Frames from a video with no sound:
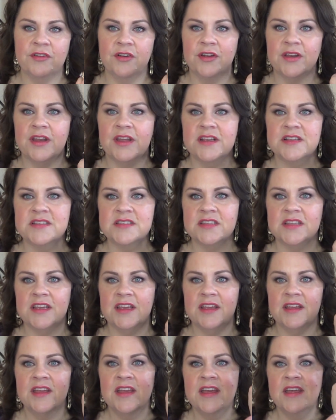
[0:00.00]
very
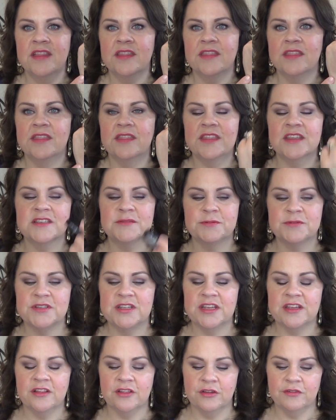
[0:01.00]
nicely. This
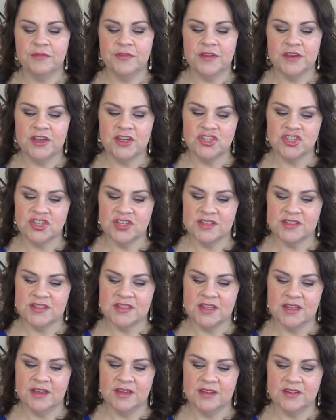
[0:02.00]
particular finish
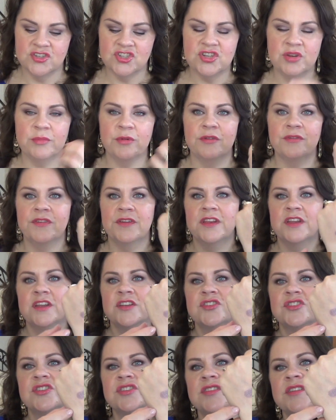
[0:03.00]
is the shimmer
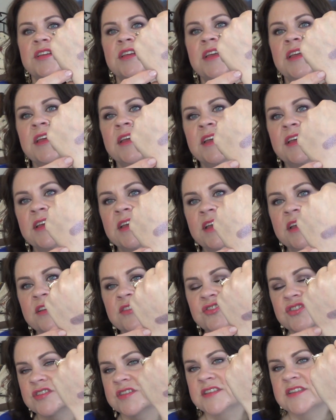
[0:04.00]
finish
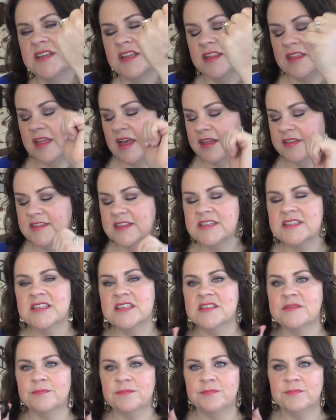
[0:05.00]
just I, this
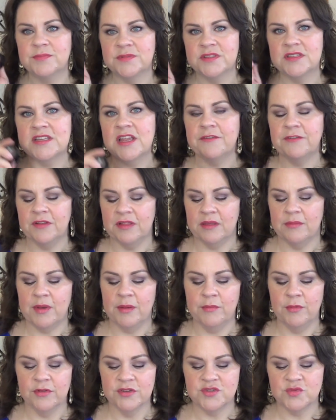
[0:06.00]
is definitely
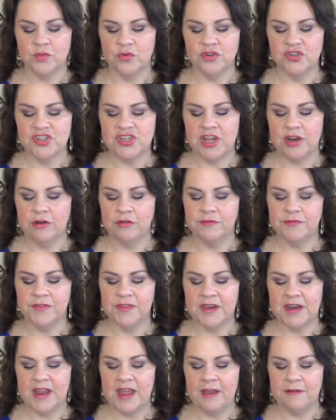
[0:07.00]
my most worn shadow
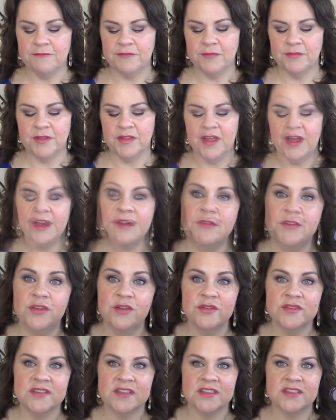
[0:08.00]
that I have from the line. I've
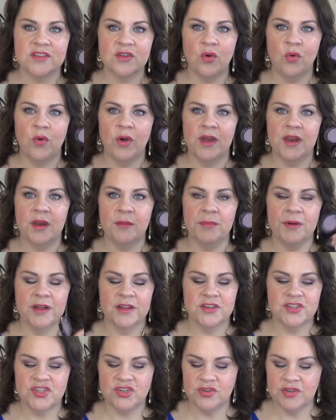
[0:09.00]
used this quite a
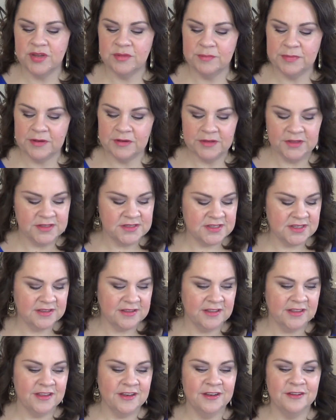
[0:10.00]
bunch. You can barely see
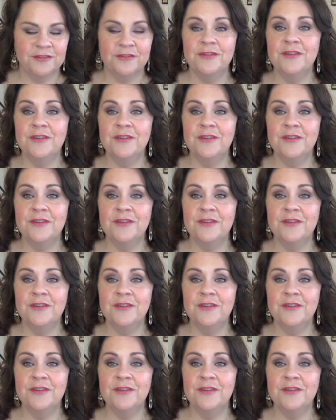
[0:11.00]
the little